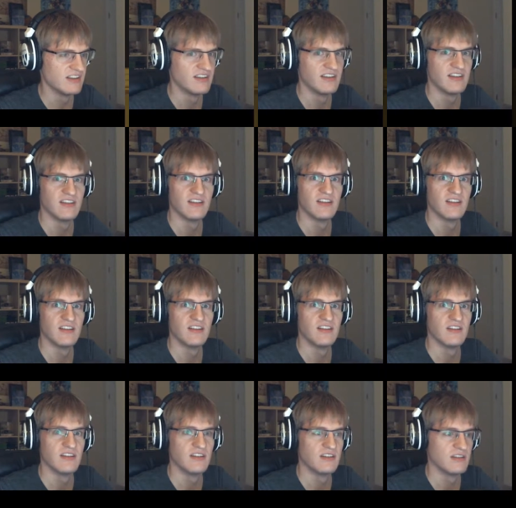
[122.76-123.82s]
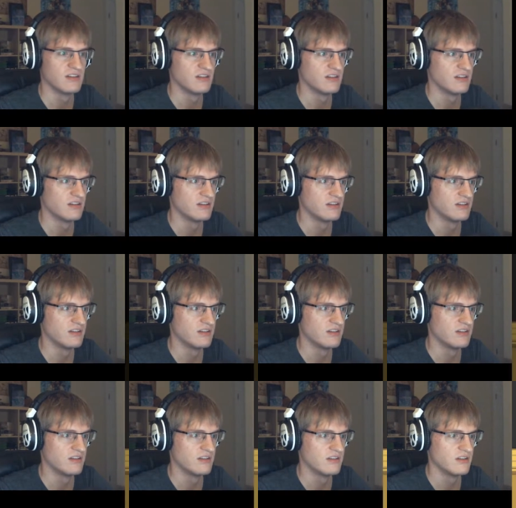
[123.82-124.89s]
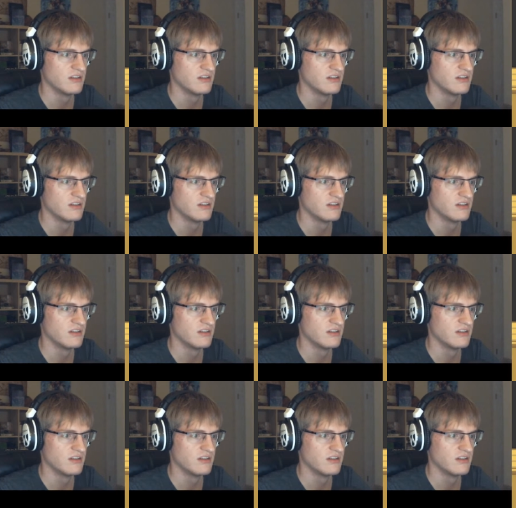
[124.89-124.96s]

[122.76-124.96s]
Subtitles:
Nothing is said.